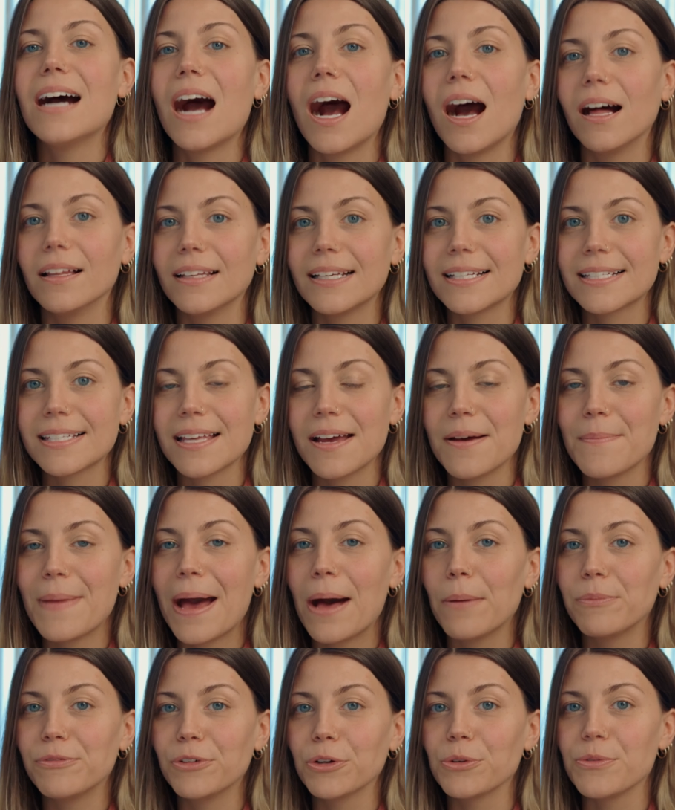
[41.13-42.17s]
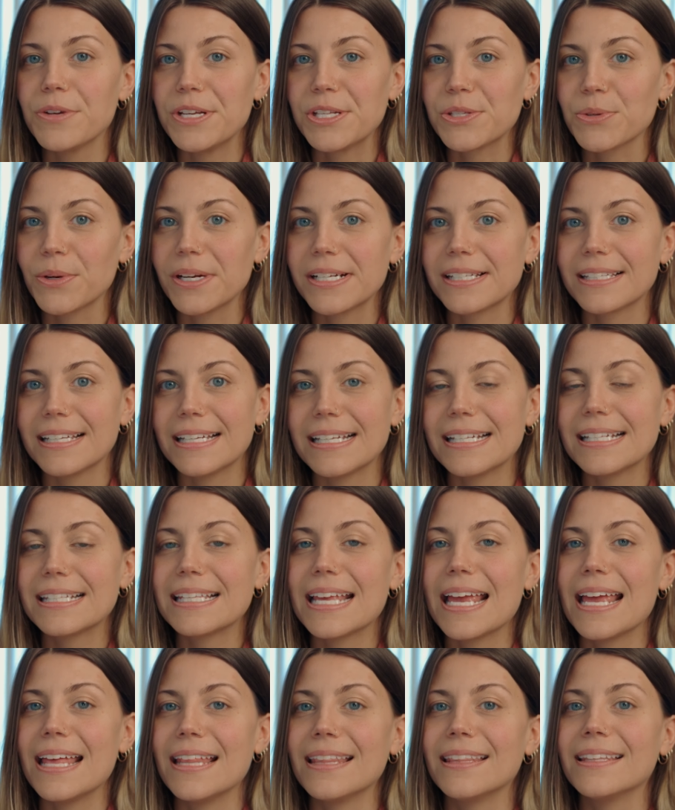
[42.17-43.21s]
I'll link some helpful resources
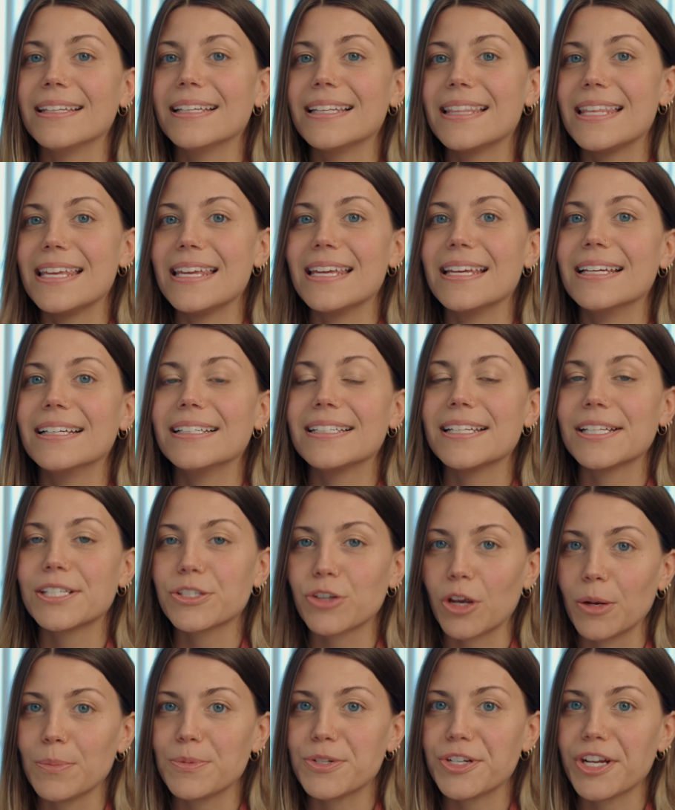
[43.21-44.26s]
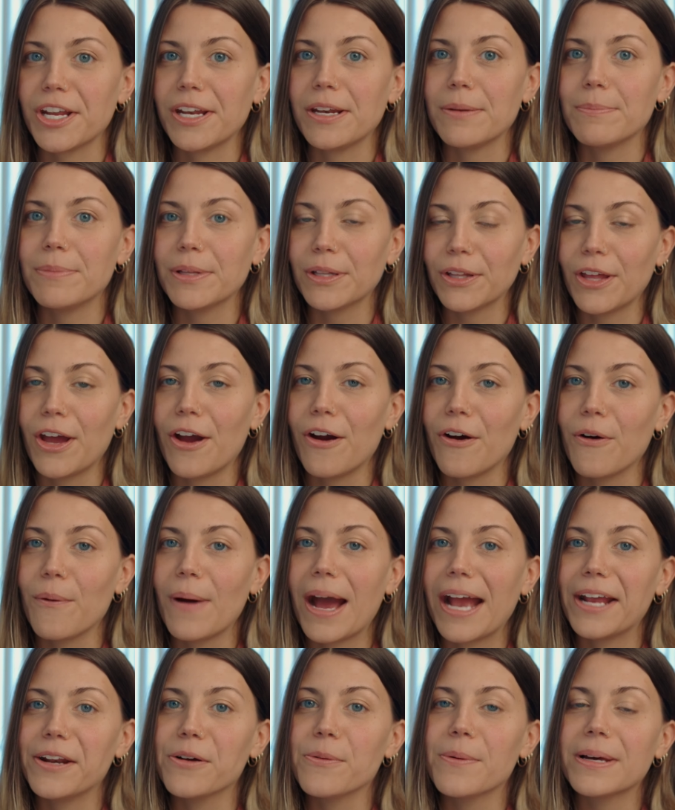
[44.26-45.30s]
in the description below.
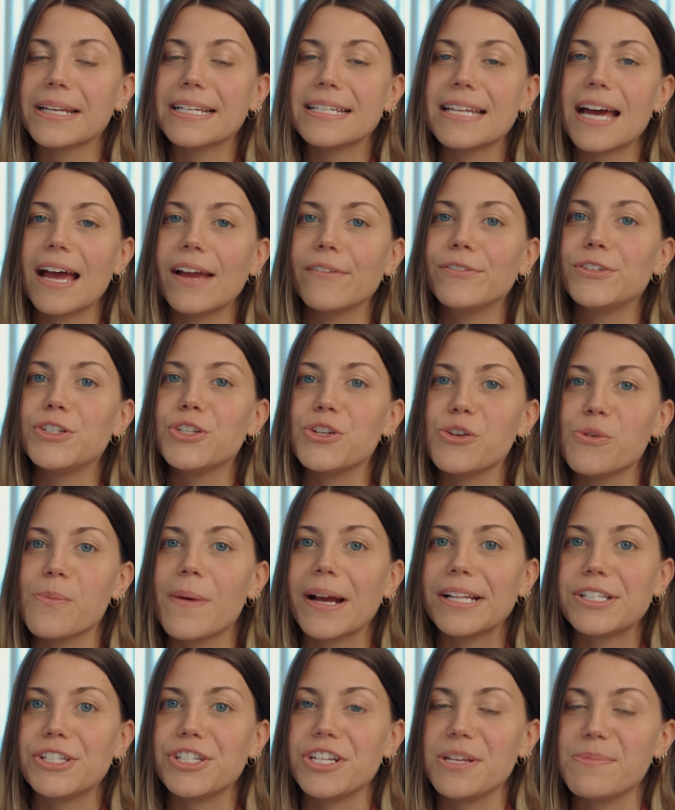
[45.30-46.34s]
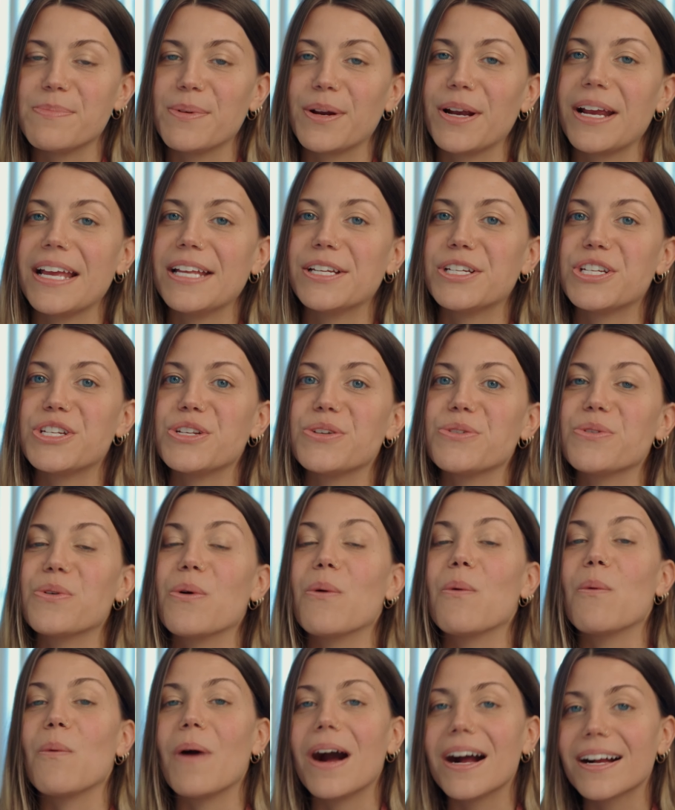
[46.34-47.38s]
I don't want to dive too much deeper into
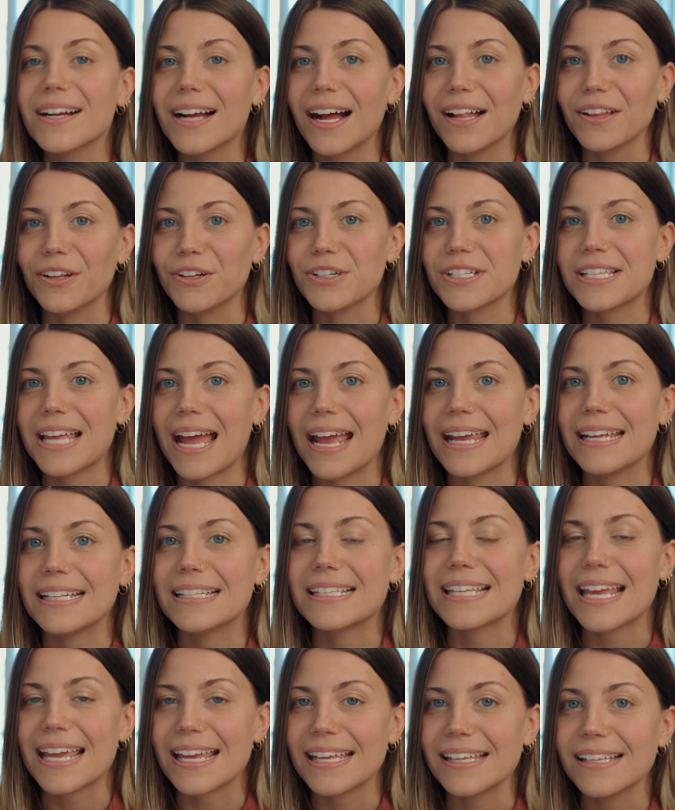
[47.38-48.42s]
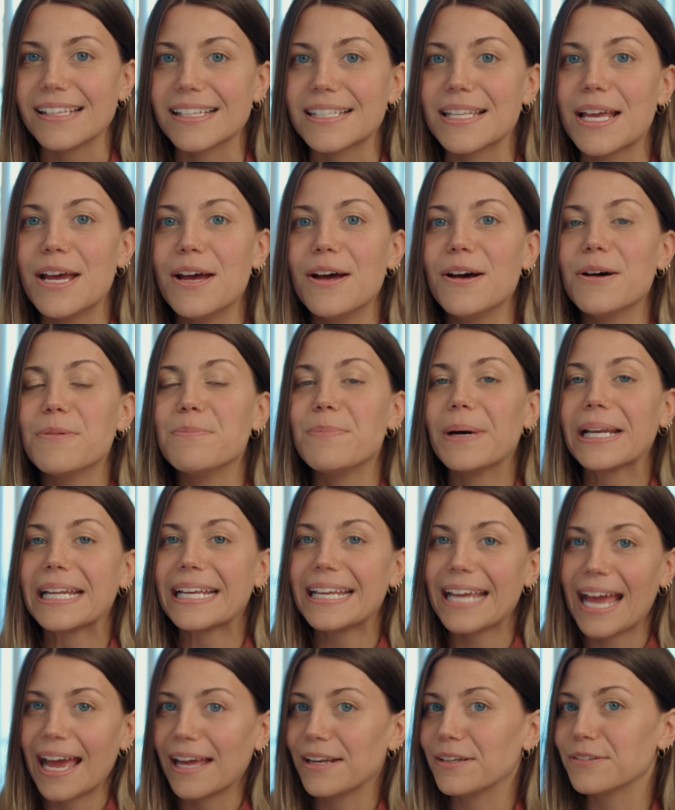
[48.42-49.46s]
what color science is, but
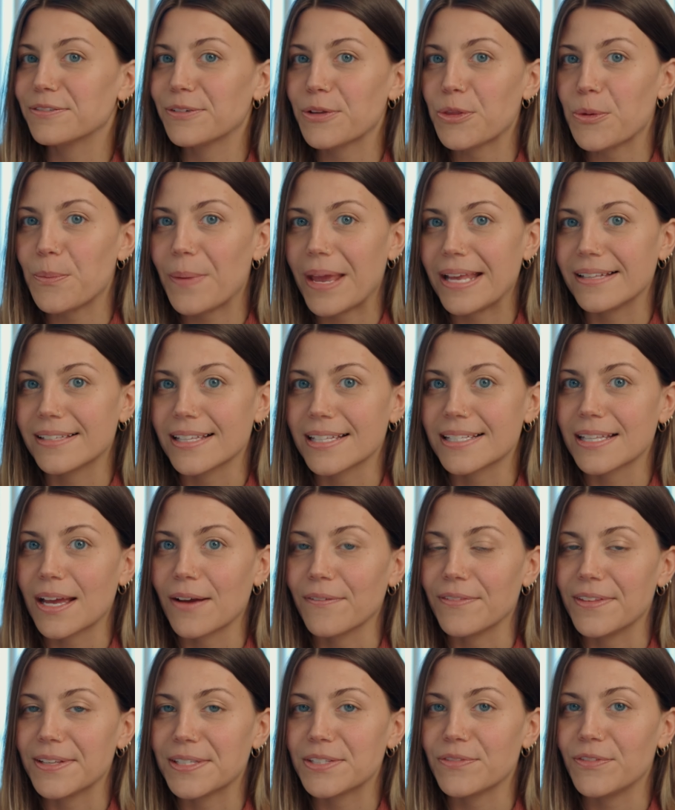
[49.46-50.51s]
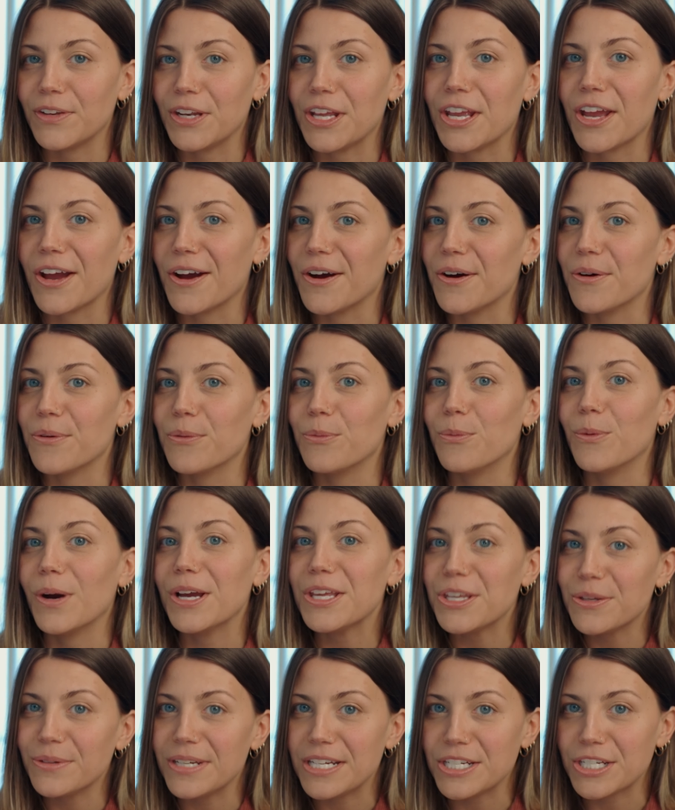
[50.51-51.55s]
again, for the basis of this video,
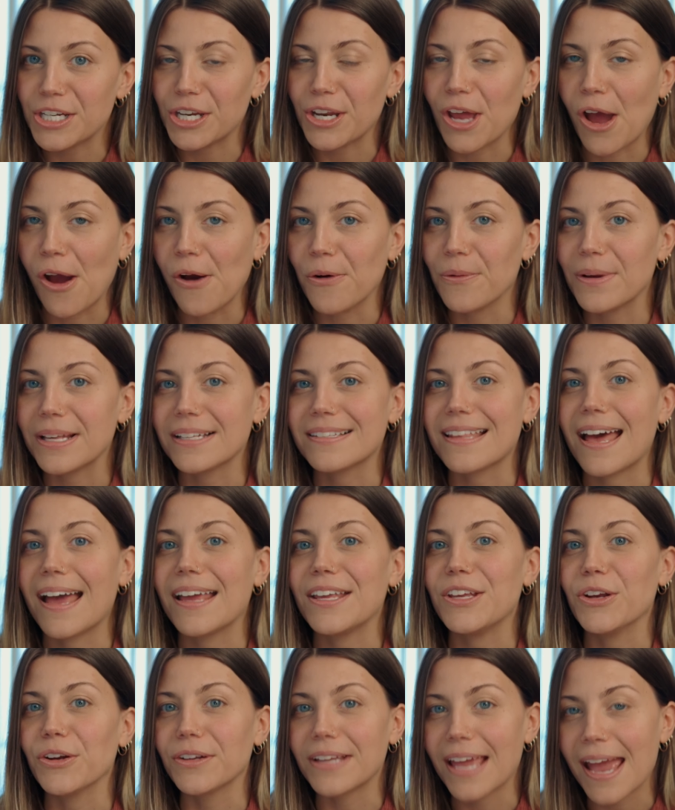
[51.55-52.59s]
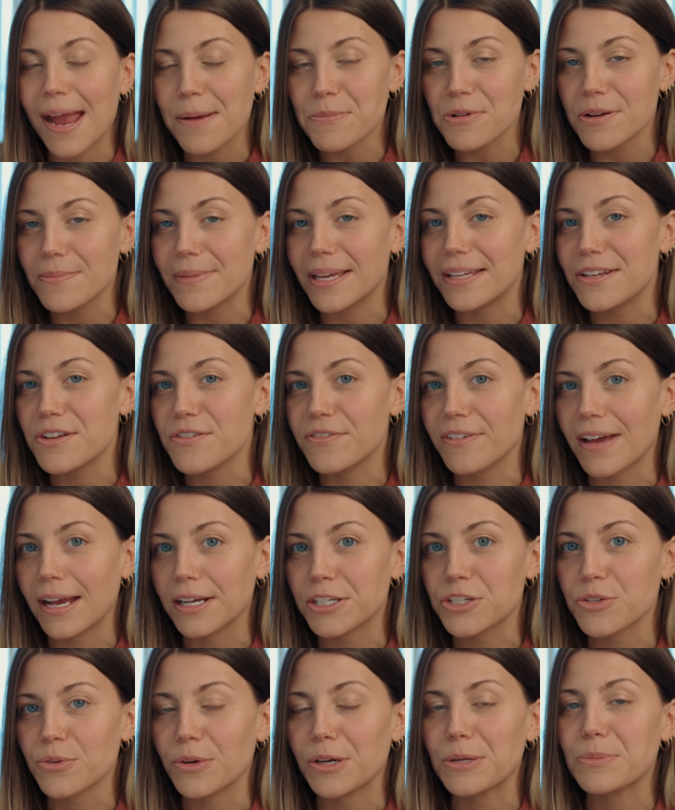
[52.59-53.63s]
what you need to know is that your camera
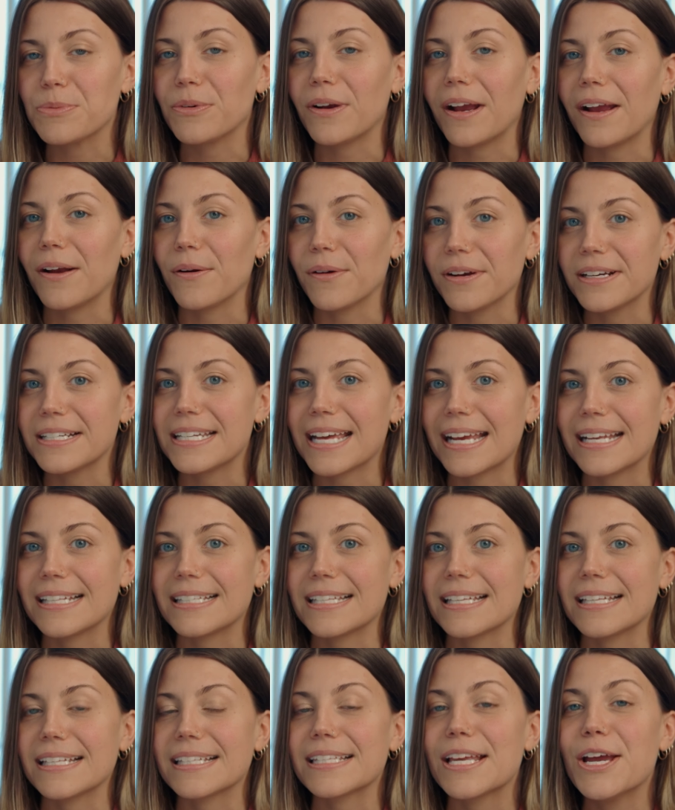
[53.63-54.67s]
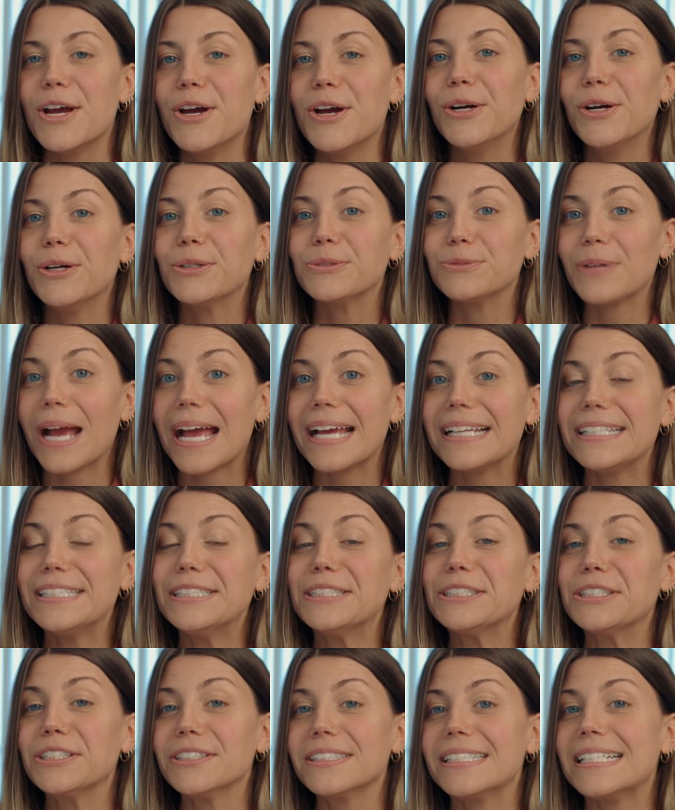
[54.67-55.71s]
manufacturer prioritizes red,
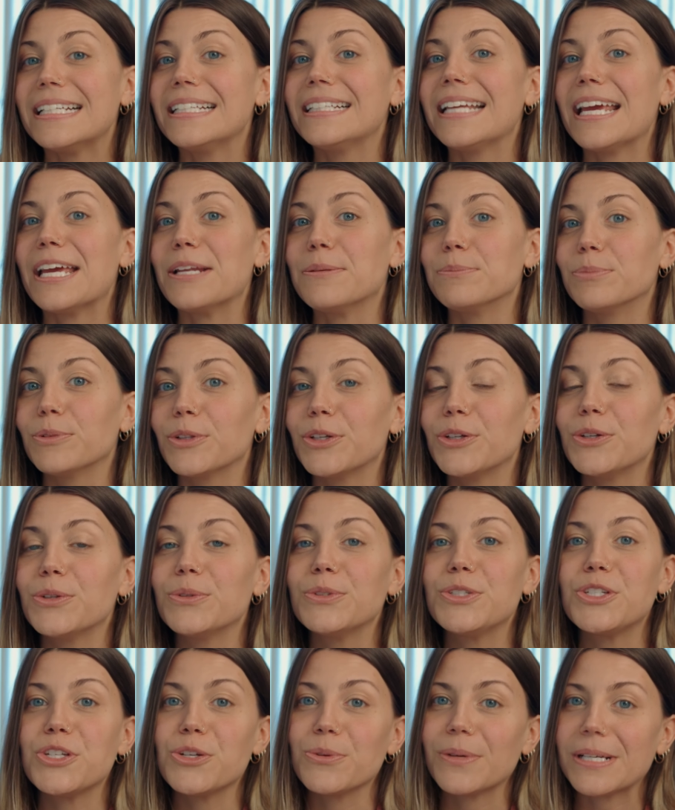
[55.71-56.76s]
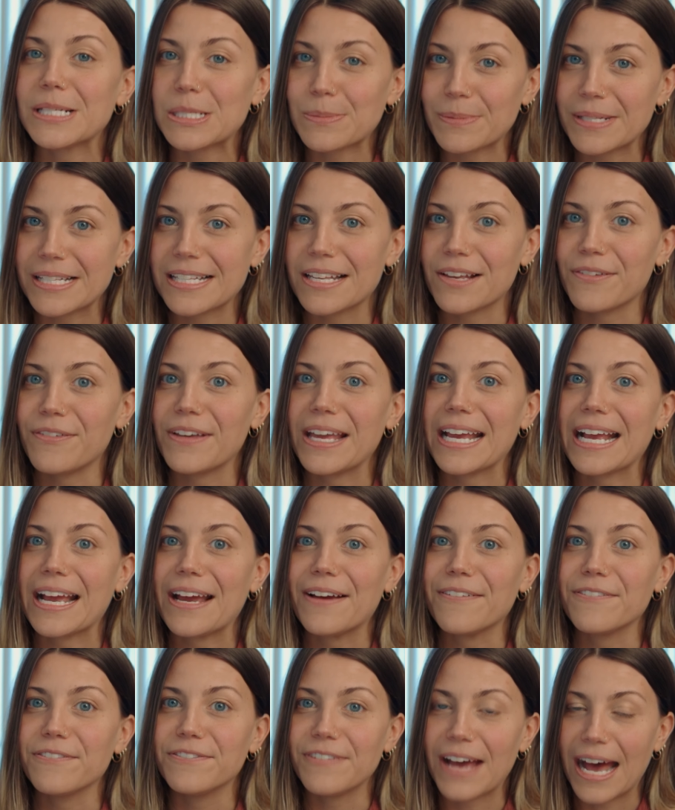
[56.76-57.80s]
green, and blue to a specific
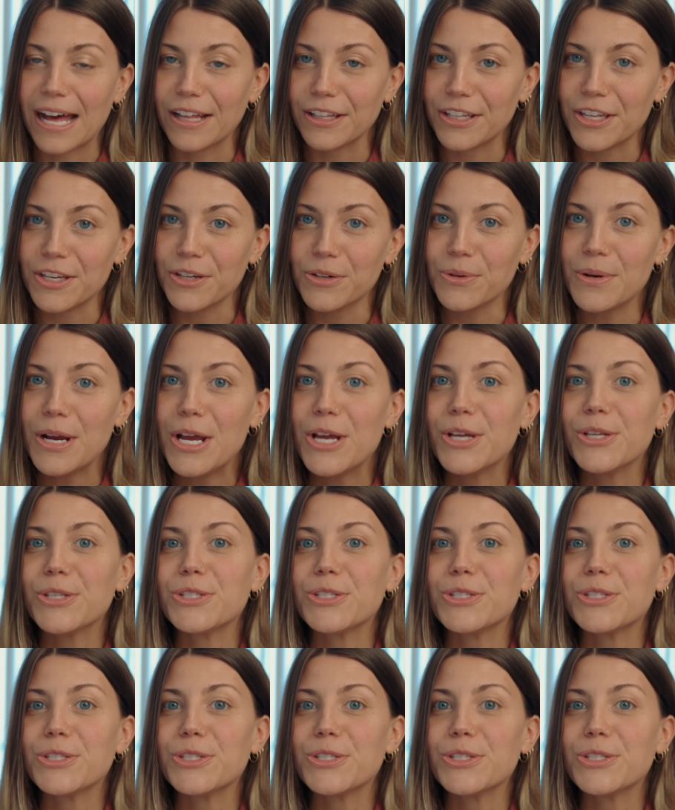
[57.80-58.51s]
value.